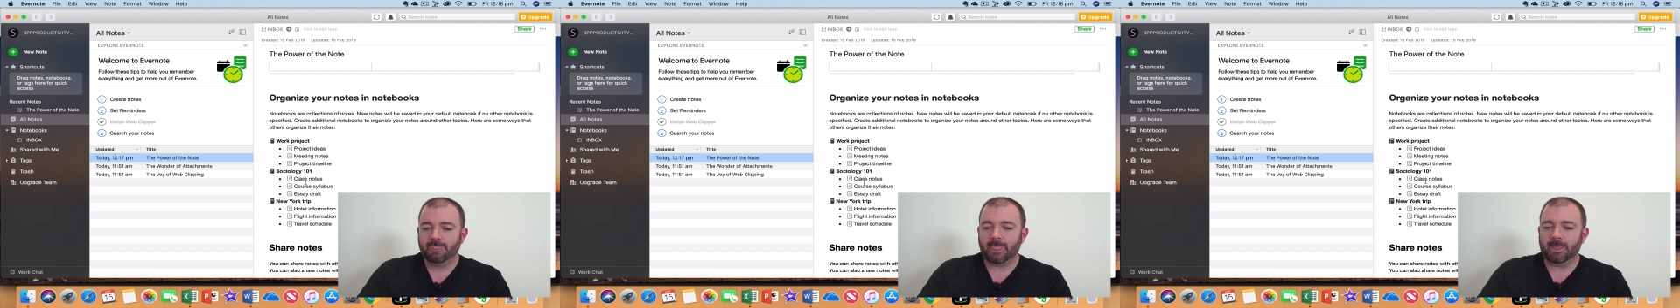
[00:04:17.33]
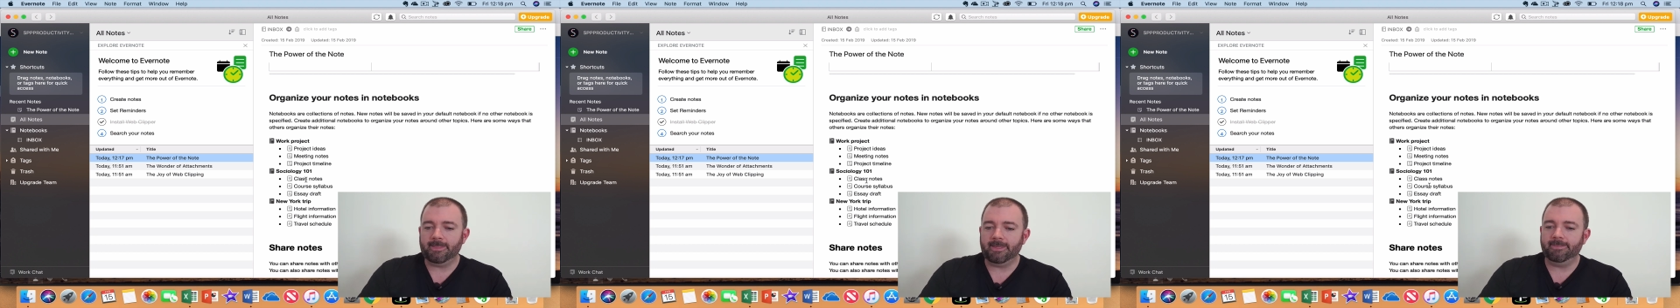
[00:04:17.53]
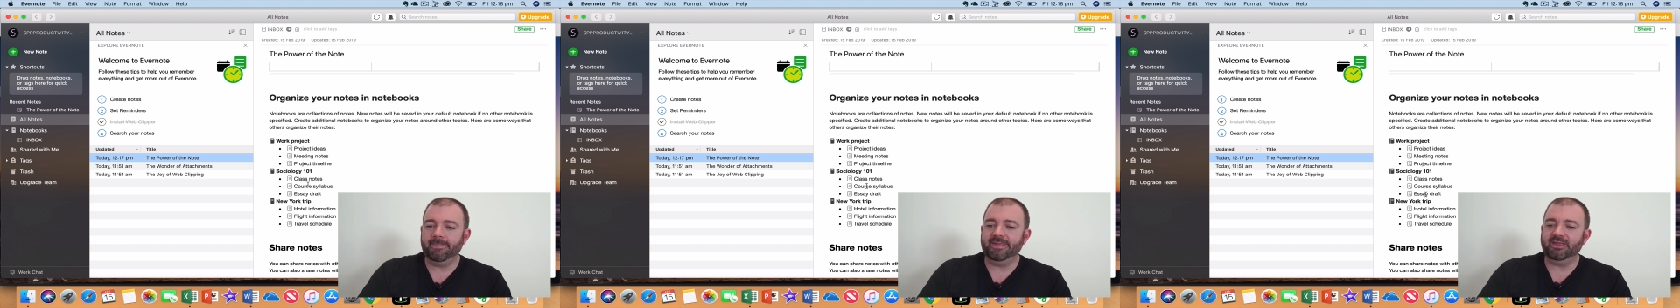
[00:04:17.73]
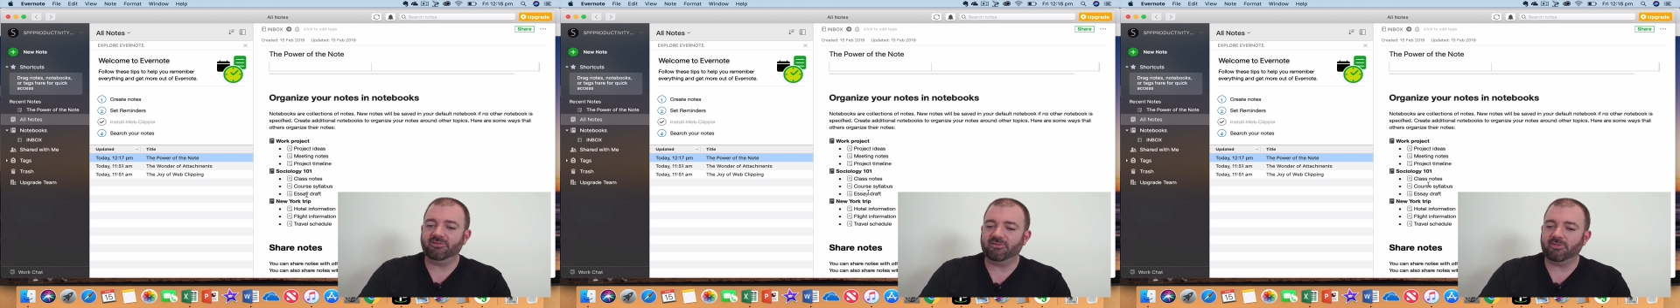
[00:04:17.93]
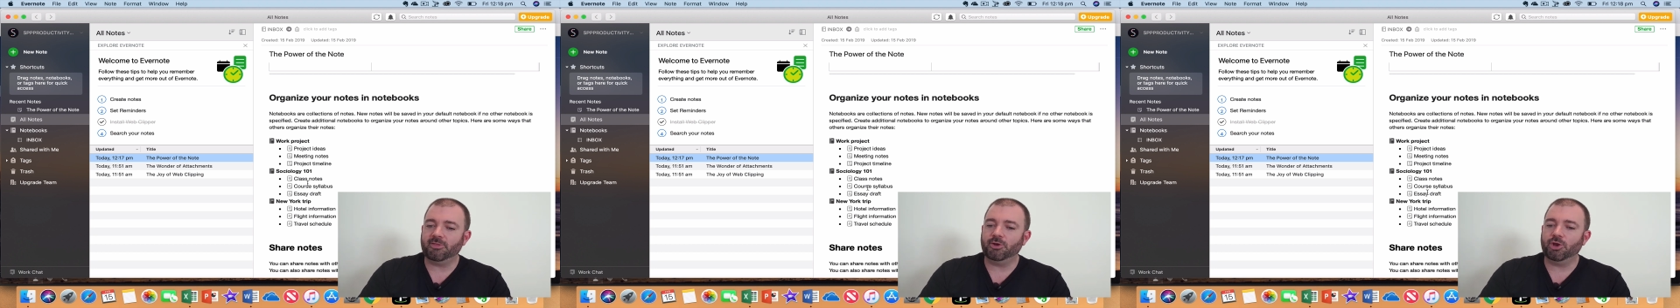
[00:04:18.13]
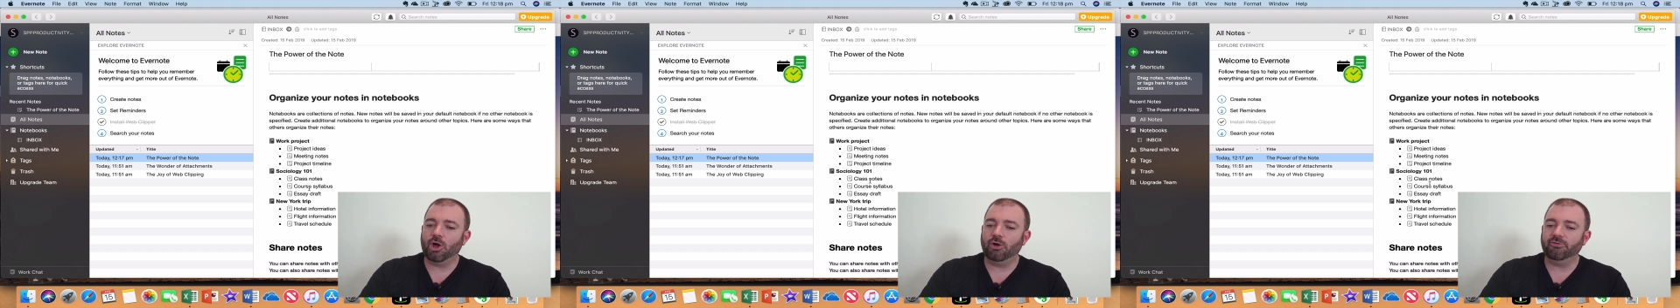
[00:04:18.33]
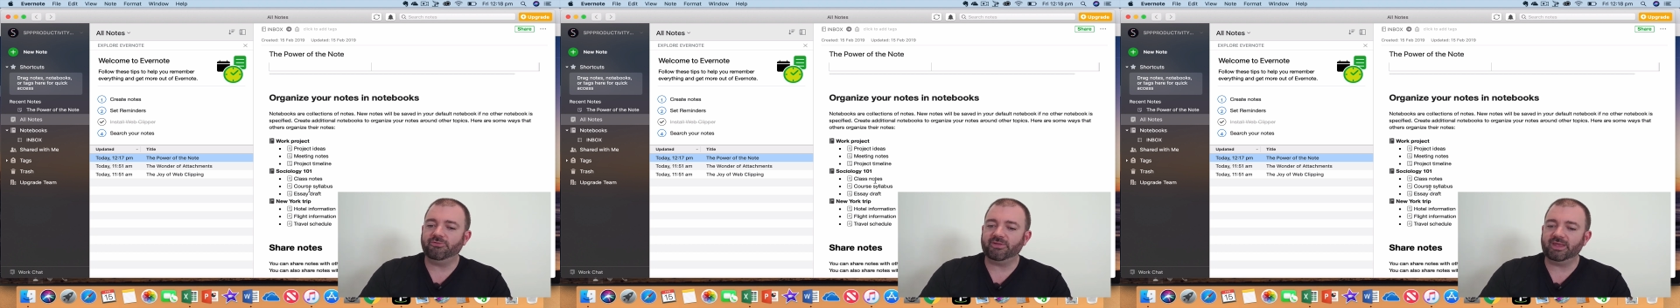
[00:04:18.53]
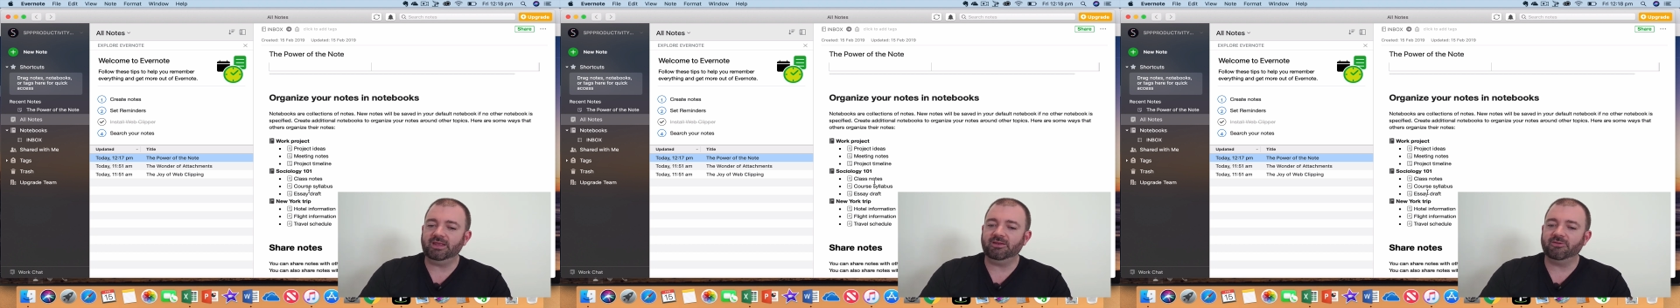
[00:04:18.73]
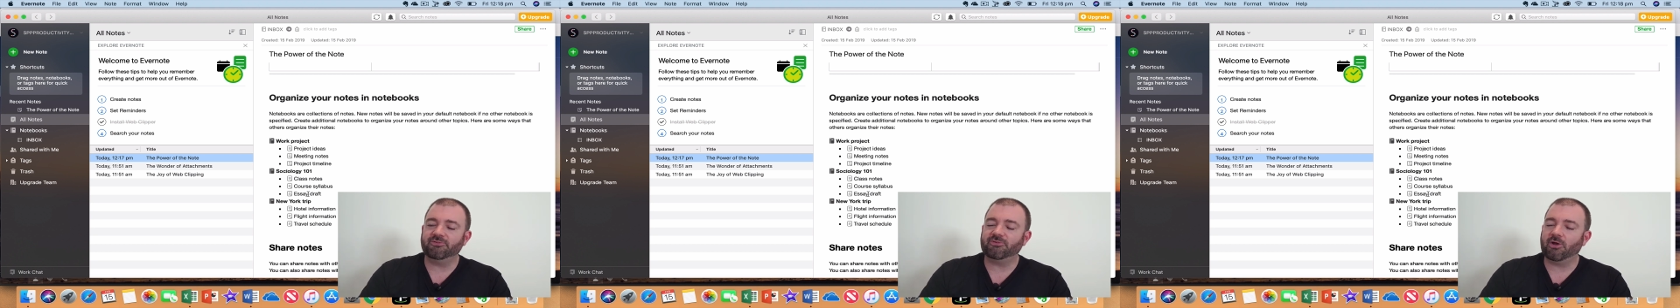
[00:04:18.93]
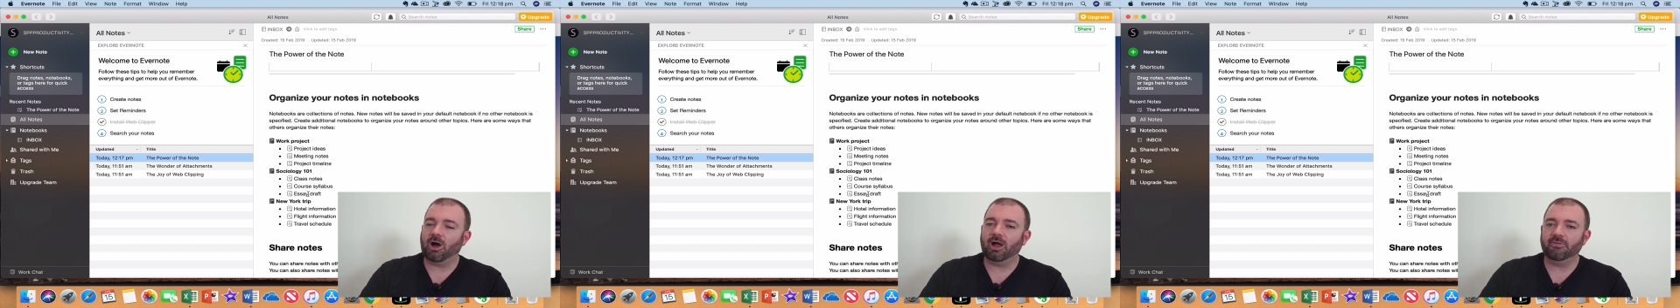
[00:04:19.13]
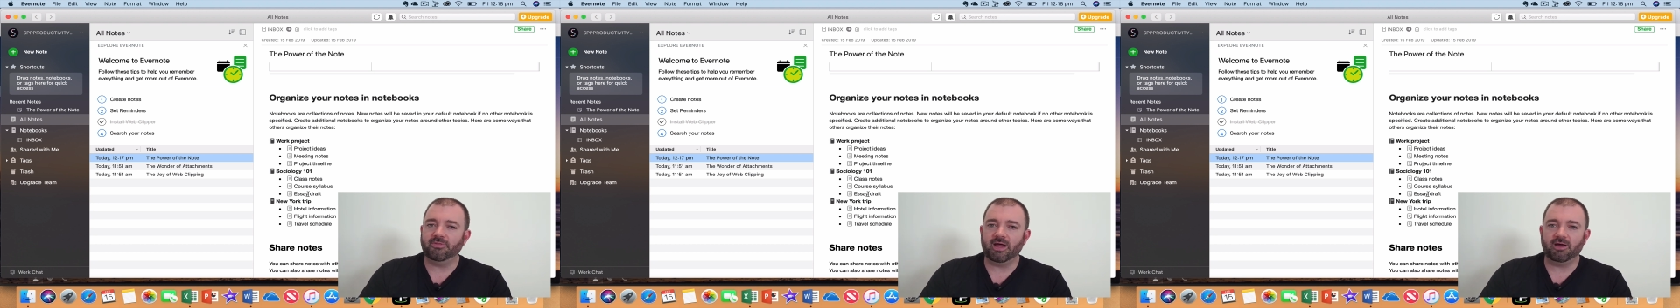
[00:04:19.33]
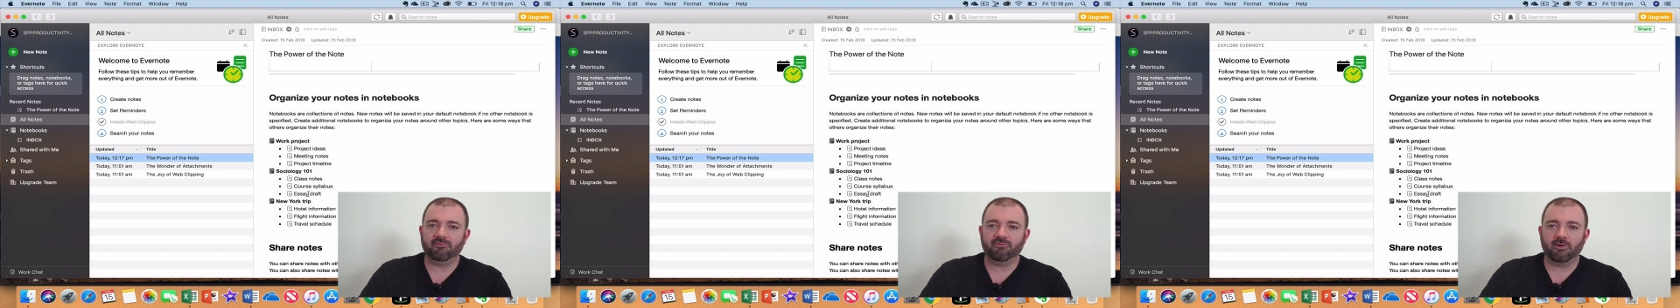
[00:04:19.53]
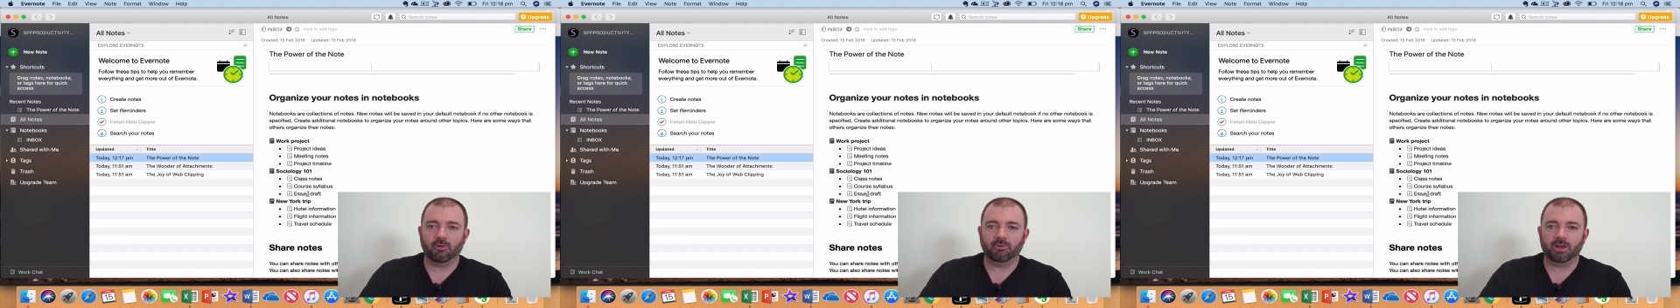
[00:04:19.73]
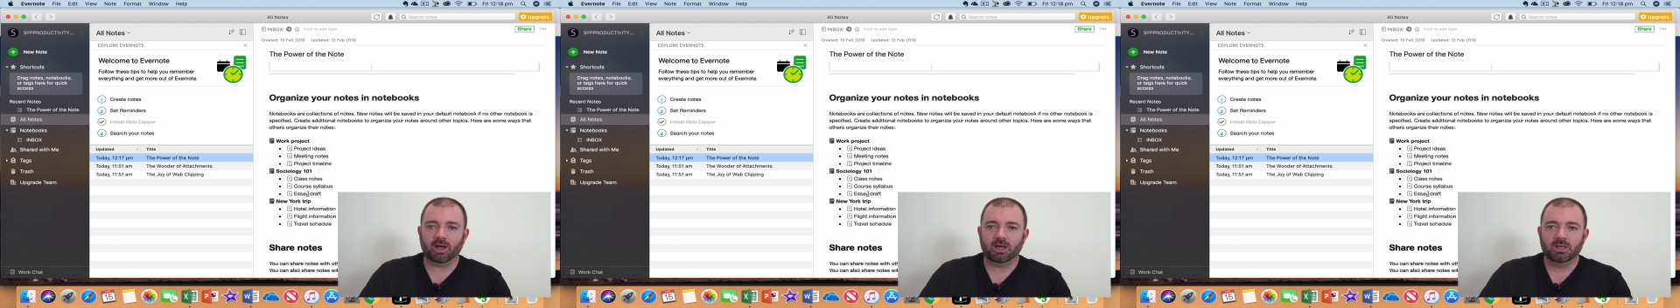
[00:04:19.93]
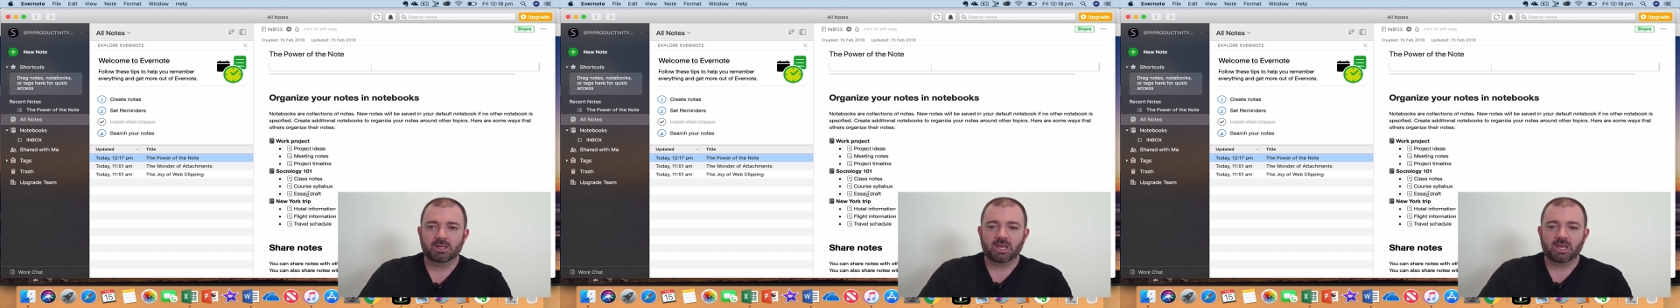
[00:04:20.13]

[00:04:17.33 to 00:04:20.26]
and then these are the notes inside that folder.